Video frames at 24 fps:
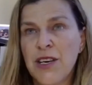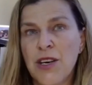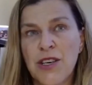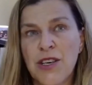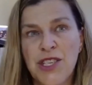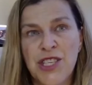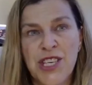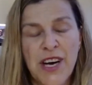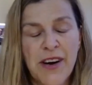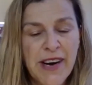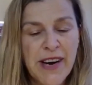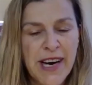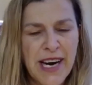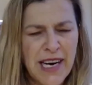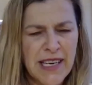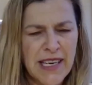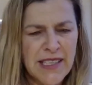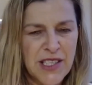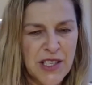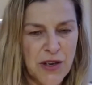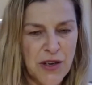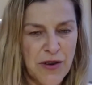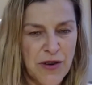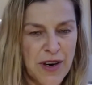Sharing our
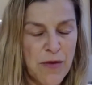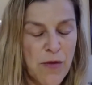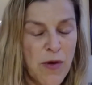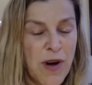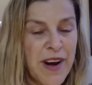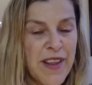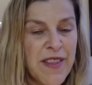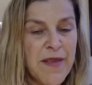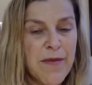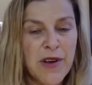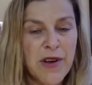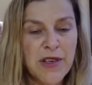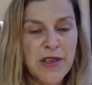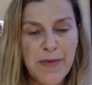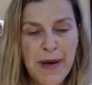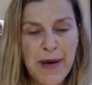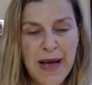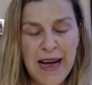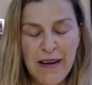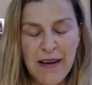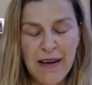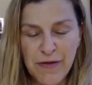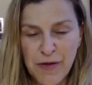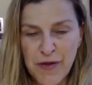story, one of the most
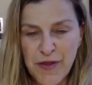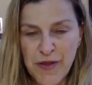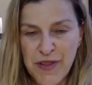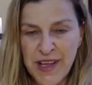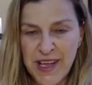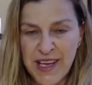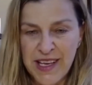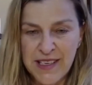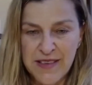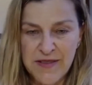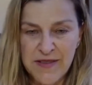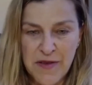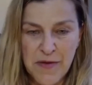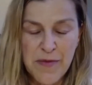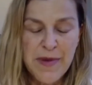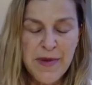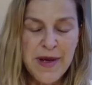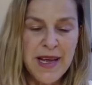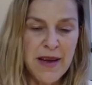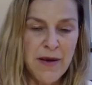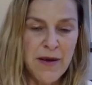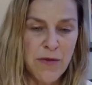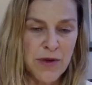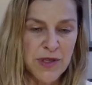powerful things for
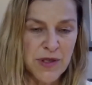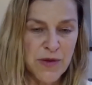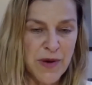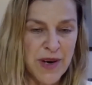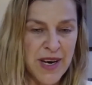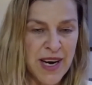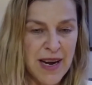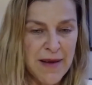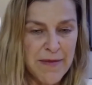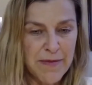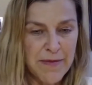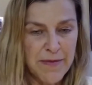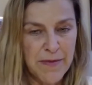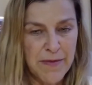me was when I